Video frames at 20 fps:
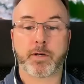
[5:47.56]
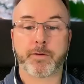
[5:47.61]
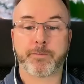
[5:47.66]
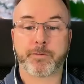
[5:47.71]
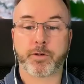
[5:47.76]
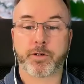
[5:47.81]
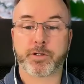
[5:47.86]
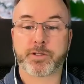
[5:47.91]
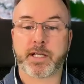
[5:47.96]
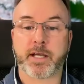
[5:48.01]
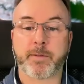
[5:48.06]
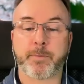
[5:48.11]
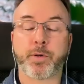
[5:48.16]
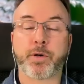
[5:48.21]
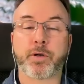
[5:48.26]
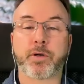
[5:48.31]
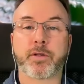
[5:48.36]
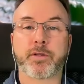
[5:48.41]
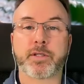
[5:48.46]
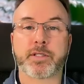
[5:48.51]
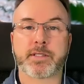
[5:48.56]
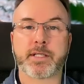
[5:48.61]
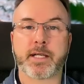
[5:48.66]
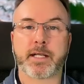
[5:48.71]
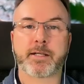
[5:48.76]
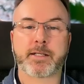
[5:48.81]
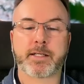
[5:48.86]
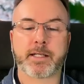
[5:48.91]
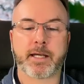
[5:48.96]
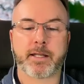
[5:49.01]
of course i put all this
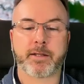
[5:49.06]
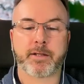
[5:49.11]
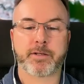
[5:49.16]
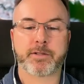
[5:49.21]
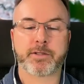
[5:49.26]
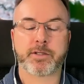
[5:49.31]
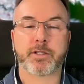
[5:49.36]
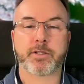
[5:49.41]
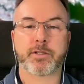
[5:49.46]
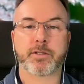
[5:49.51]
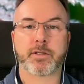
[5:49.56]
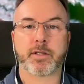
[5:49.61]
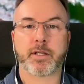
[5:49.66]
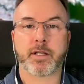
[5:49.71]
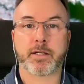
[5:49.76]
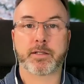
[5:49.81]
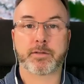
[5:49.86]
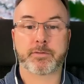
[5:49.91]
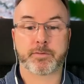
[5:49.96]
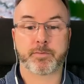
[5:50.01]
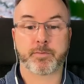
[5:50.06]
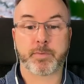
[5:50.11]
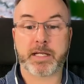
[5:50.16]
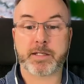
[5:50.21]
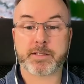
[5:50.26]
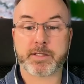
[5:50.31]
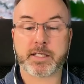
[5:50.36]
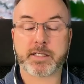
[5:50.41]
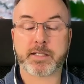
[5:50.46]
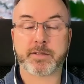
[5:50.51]
data together to like make
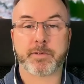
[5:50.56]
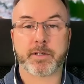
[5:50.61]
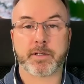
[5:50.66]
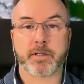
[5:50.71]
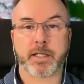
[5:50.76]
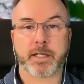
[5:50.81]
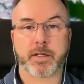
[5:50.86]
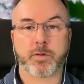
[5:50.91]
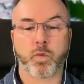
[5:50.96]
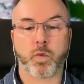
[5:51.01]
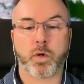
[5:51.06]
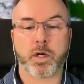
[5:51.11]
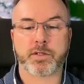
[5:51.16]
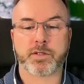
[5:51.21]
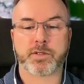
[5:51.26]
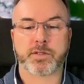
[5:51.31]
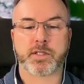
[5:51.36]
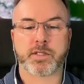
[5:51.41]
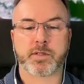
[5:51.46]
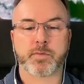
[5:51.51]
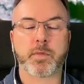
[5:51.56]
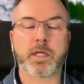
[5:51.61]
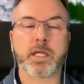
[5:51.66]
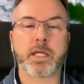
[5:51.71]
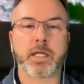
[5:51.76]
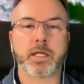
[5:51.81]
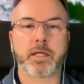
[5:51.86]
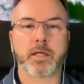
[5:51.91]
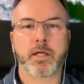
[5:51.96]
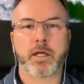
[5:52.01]
sense of it like what does this
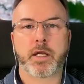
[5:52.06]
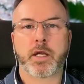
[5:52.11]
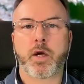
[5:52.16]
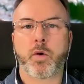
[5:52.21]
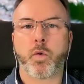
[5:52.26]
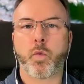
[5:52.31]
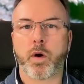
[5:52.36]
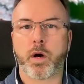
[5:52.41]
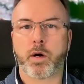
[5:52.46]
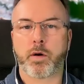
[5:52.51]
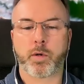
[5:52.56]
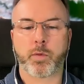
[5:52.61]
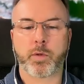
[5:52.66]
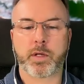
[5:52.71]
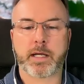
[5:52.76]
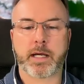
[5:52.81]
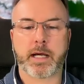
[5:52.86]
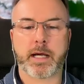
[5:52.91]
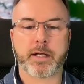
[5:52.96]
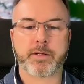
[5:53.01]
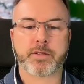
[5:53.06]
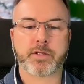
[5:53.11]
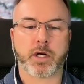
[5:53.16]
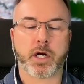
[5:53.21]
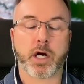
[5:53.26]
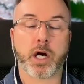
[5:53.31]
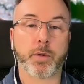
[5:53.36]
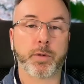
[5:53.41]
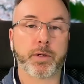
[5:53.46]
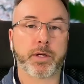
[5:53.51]
mean where are we at
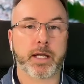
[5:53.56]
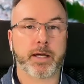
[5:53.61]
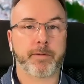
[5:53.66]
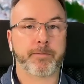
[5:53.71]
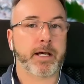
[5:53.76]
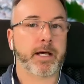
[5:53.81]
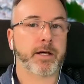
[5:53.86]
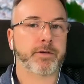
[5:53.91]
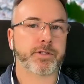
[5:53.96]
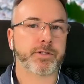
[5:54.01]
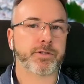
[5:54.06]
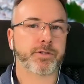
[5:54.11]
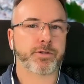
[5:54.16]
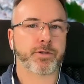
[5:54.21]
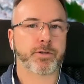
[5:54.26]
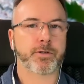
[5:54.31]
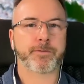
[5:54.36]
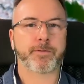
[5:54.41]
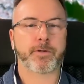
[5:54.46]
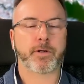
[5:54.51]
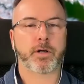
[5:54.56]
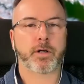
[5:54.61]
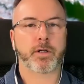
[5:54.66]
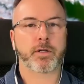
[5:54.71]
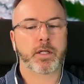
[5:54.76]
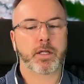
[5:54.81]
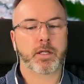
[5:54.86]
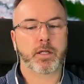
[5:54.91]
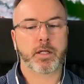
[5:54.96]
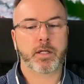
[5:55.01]
are we going to have a housing shortfall
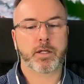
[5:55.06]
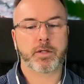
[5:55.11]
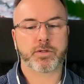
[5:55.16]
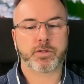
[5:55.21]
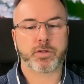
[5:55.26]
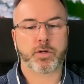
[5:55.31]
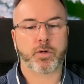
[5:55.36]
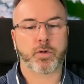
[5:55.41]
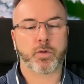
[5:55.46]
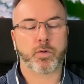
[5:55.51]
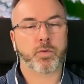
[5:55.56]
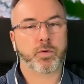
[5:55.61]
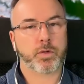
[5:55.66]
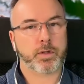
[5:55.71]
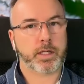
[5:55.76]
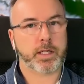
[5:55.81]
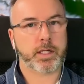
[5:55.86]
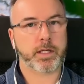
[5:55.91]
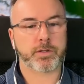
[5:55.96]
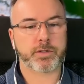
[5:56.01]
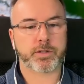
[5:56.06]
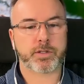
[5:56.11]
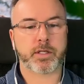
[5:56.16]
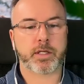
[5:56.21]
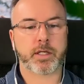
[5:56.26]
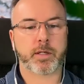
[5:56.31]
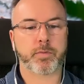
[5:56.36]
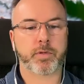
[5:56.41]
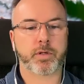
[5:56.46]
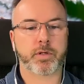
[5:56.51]
so here's the
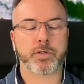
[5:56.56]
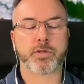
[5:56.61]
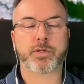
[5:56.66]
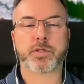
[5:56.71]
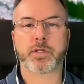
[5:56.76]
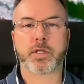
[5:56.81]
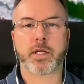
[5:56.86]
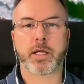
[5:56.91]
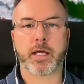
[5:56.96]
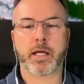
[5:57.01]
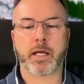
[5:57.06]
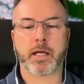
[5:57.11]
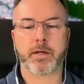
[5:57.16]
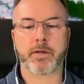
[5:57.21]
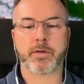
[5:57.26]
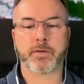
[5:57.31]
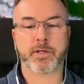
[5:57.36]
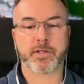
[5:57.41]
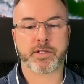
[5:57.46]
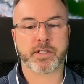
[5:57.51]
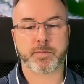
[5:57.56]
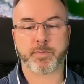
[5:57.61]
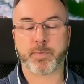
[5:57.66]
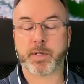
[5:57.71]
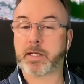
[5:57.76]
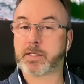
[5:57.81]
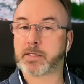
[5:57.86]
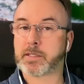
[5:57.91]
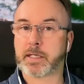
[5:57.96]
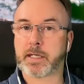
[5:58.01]
numbers and this is
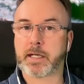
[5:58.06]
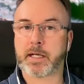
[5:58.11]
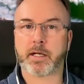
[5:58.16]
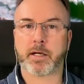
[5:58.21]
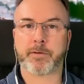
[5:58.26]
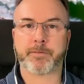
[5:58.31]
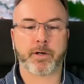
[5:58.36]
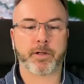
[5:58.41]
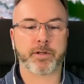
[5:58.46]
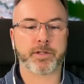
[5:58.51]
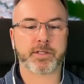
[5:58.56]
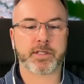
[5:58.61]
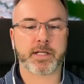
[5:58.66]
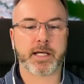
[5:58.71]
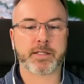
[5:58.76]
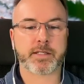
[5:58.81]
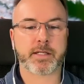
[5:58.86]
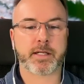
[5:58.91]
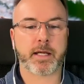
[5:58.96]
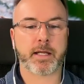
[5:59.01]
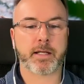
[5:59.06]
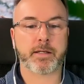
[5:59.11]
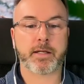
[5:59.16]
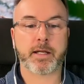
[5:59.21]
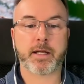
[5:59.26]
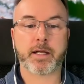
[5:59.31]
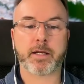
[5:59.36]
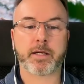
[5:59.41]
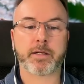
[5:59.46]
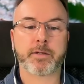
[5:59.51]
based again off all the stats can
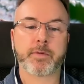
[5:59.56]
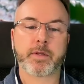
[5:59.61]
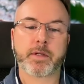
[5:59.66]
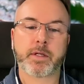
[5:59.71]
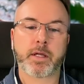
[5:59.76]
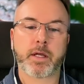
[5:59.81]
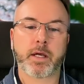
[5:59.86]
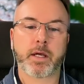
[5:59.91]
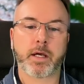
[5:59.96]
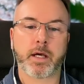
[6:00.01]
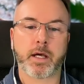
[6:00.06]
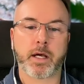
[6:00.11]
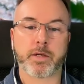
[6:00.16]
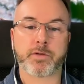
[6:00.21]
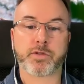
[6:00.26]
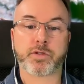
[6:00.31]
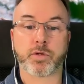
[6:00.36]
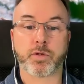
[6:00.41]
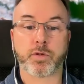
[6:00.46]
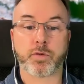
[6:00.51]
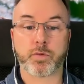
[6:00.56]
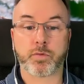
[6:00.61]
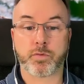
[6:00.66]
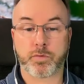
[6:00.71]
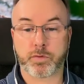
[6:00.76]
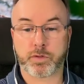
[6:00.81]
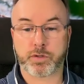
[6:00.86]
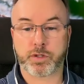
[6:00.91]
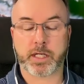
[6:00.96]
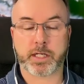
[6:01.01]
data uh, so
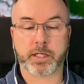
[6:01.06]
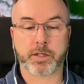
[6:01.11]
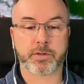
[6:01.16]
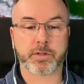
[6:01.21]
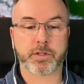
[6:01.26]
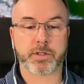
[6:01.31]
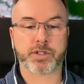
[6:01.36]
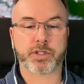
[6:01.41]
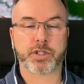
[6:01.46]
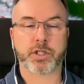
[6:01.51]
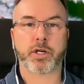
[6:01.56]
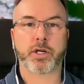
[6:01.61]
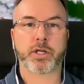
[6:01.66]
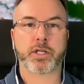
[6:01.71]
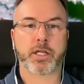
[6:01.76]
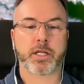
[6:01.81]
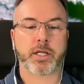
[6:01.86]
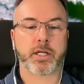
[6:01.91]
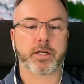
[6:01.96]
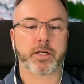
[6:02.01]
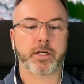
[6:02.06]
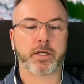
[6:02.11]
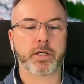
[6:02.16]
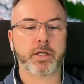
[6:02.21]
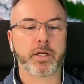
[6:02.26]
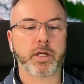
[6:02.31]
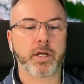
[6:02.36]
check out this chart here